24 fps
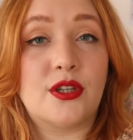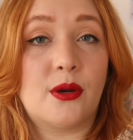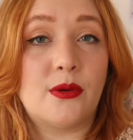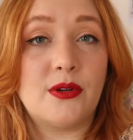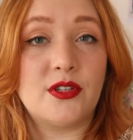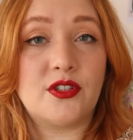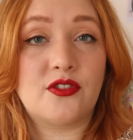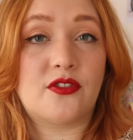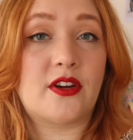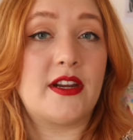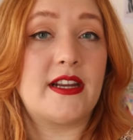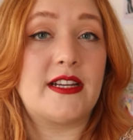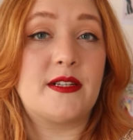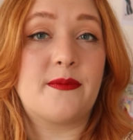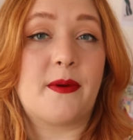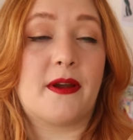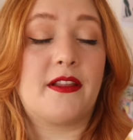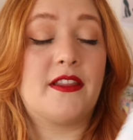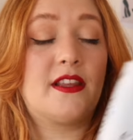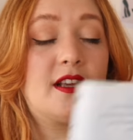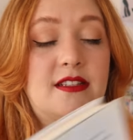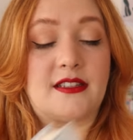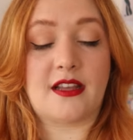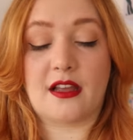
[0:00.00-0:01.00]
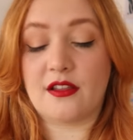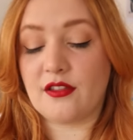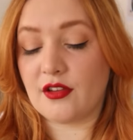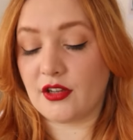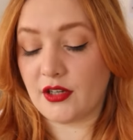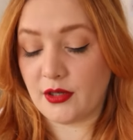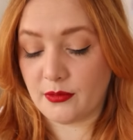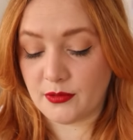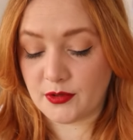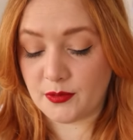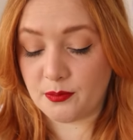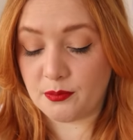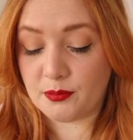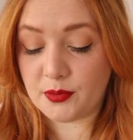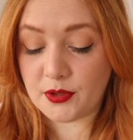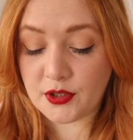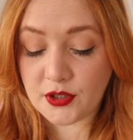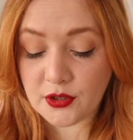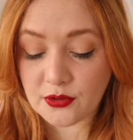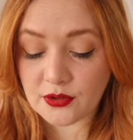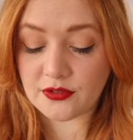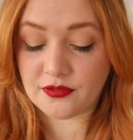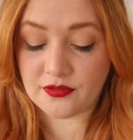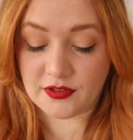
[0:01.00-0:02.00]
intrigued by this. I thought it was
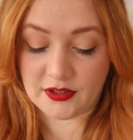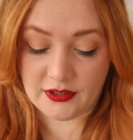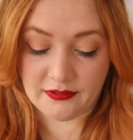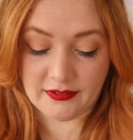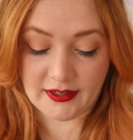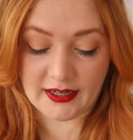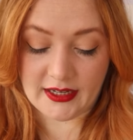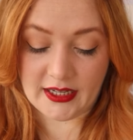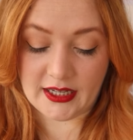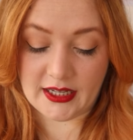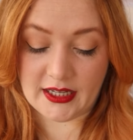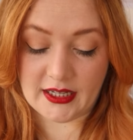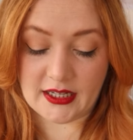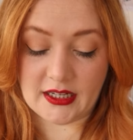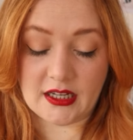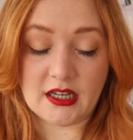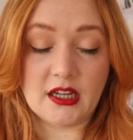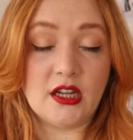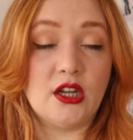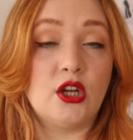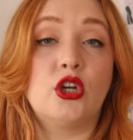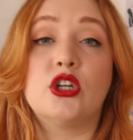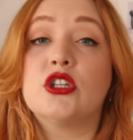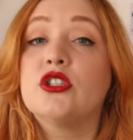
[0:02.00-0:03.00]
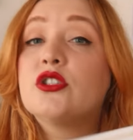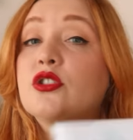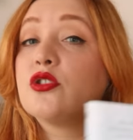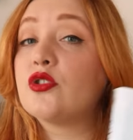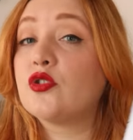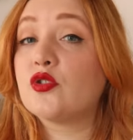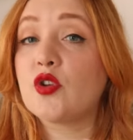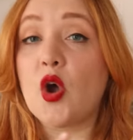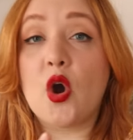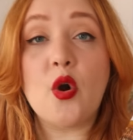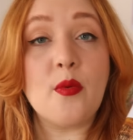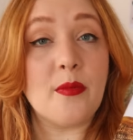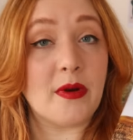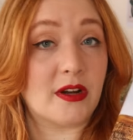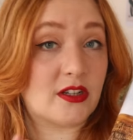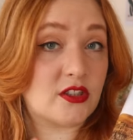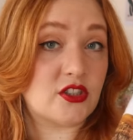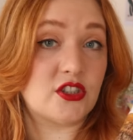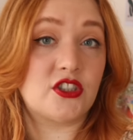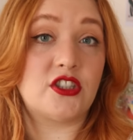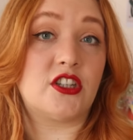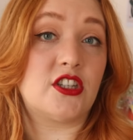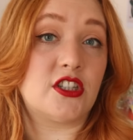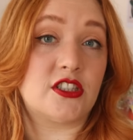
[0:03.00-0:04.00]
beautifully written. So
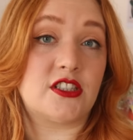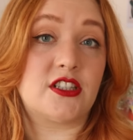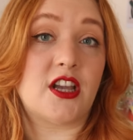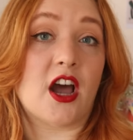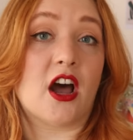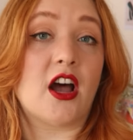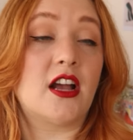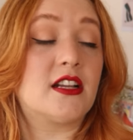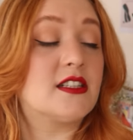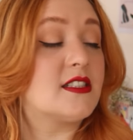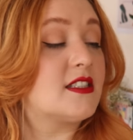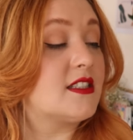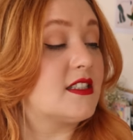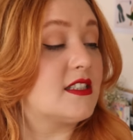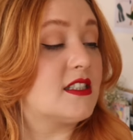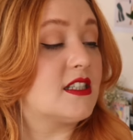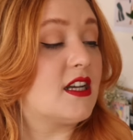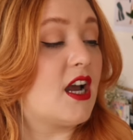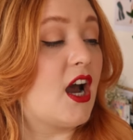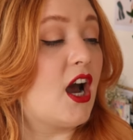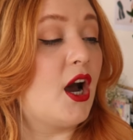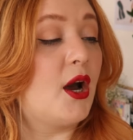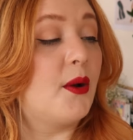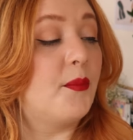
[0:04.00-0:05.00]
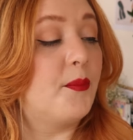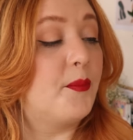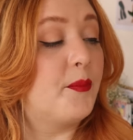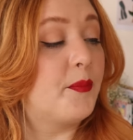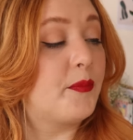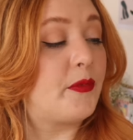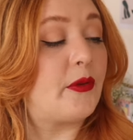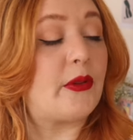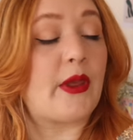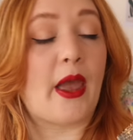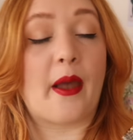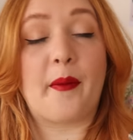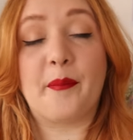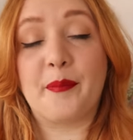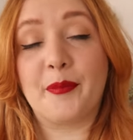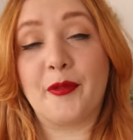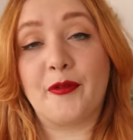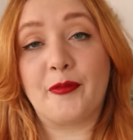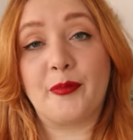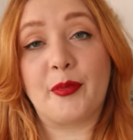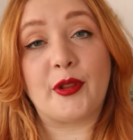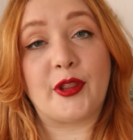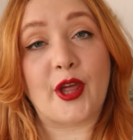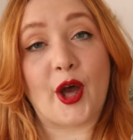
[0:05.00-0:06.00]
much to discuss. So yeah,
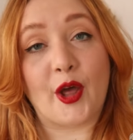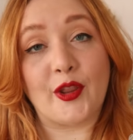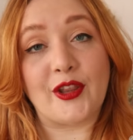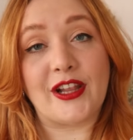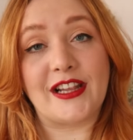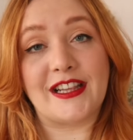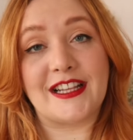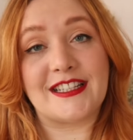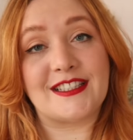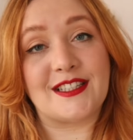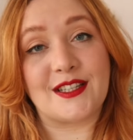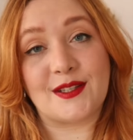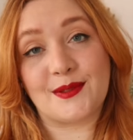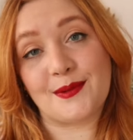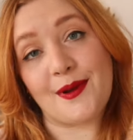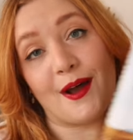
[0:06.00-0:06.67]
put that on the list